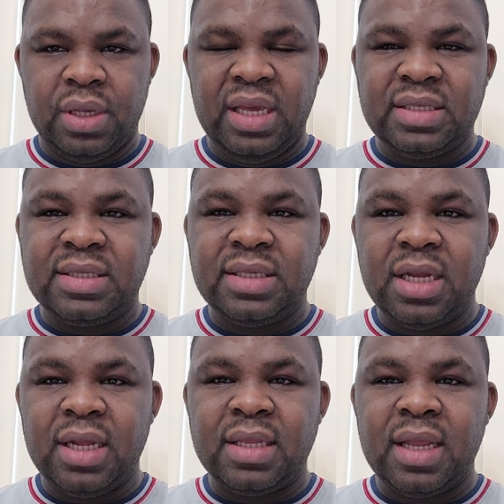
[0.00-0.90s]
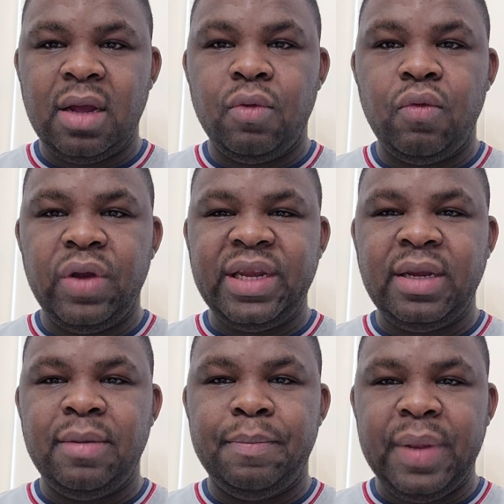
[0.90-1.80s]
It's not a
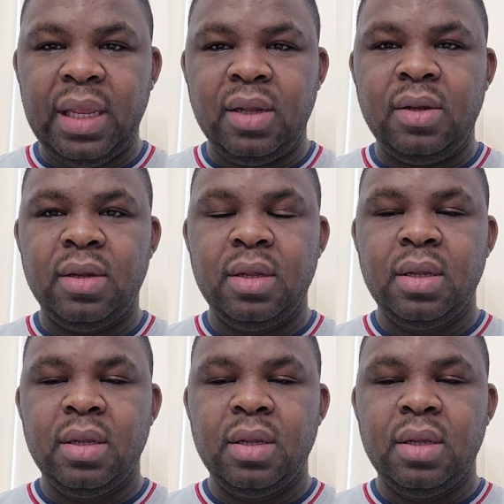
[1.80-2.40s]
written bill,